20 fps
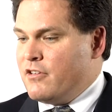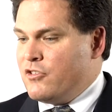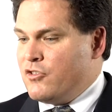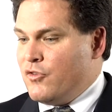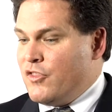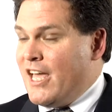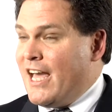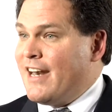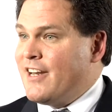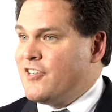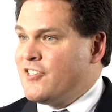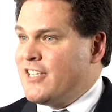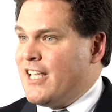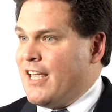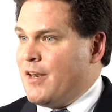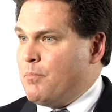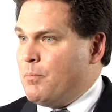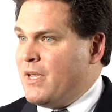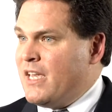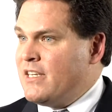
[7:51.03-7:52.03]
to that
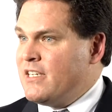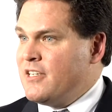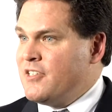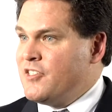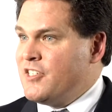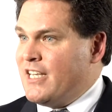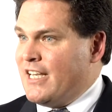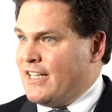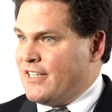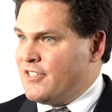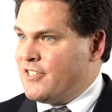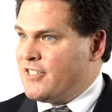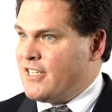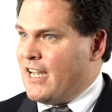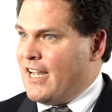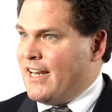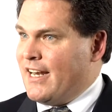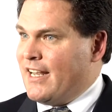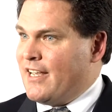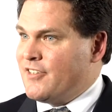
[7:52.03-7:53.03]
extent, PTC
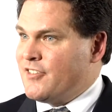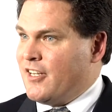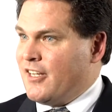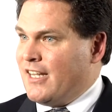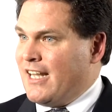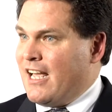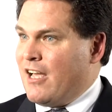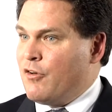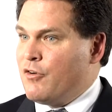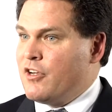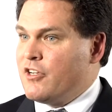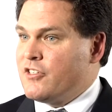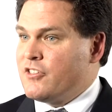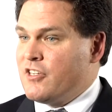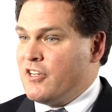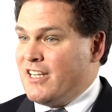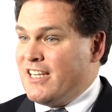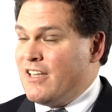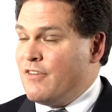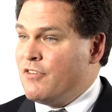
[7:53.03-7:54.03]
Insight has allowed
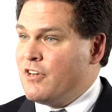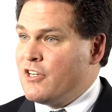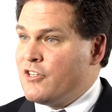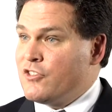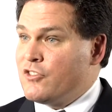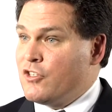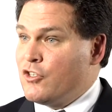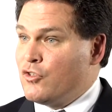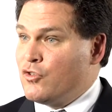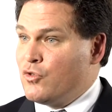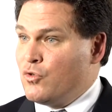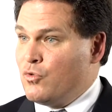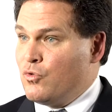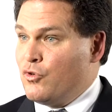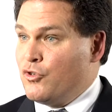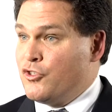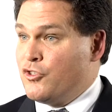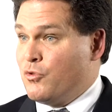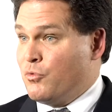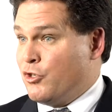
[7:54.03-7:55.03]
us and given us the
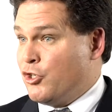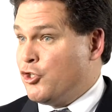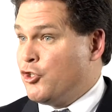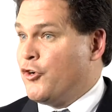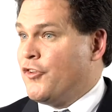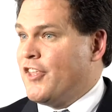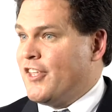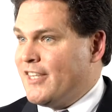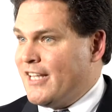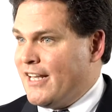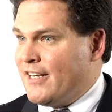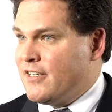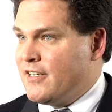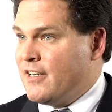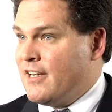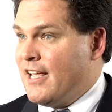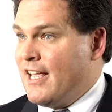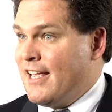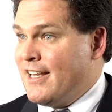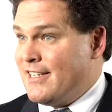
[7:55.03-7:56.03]
tools to ensure that
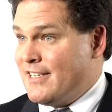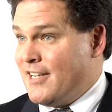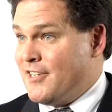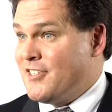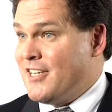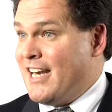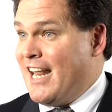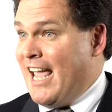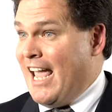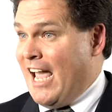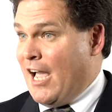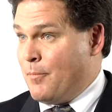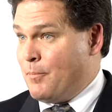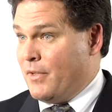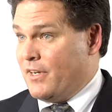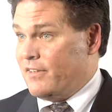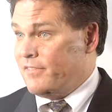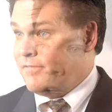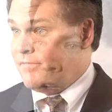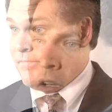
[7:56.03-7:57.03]
that doesn't
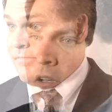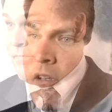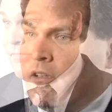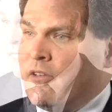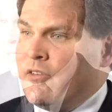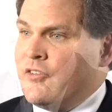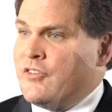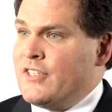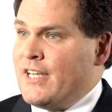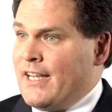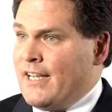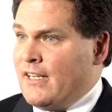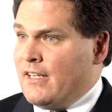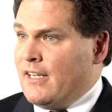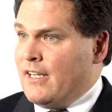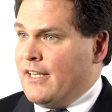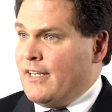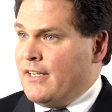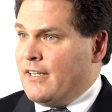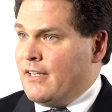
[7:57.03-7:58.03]
happen.
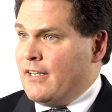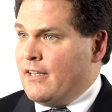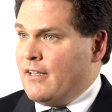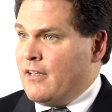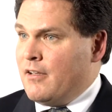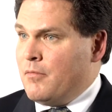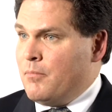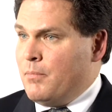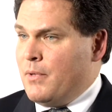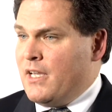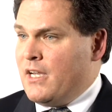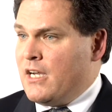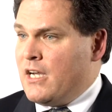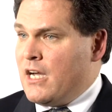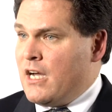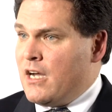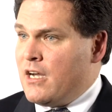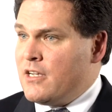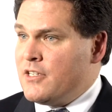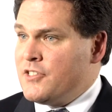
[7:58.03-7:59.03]
Secondly,
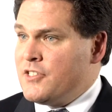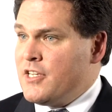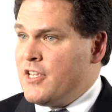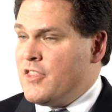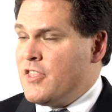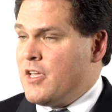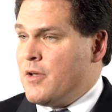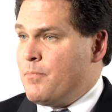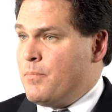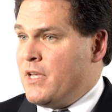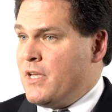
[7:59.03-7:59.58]
because the